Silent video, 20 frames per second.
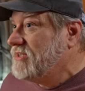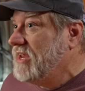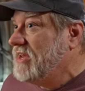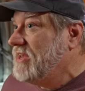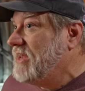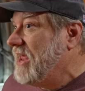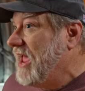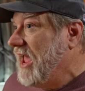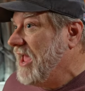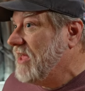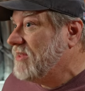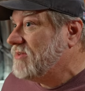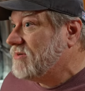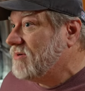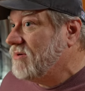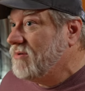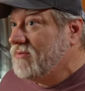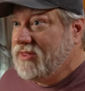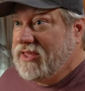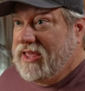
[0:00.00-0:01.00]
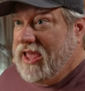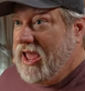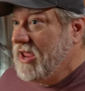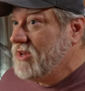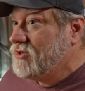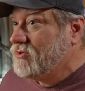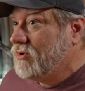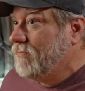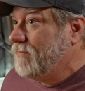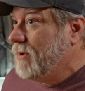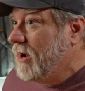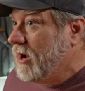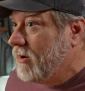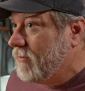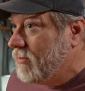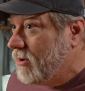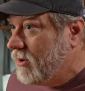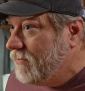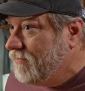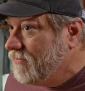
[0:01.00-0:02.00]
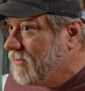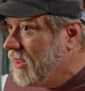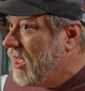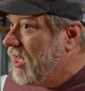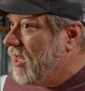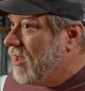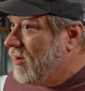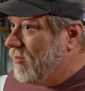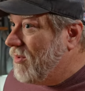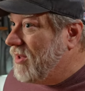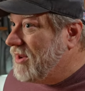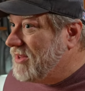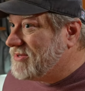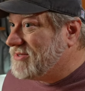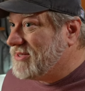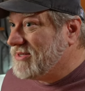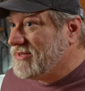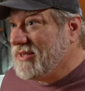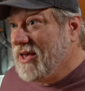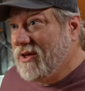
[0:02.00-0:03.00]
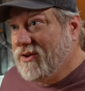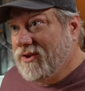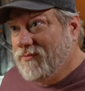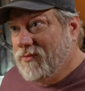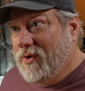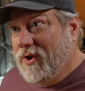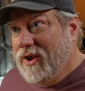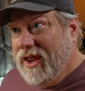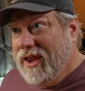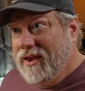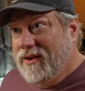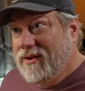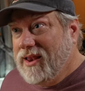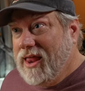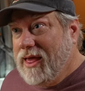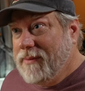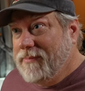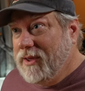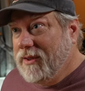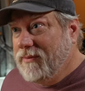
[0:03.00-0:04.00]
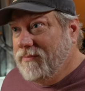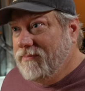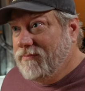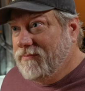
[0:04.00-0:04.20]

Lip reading: need to answer the age-old parable, what is the sound of one hand clapping?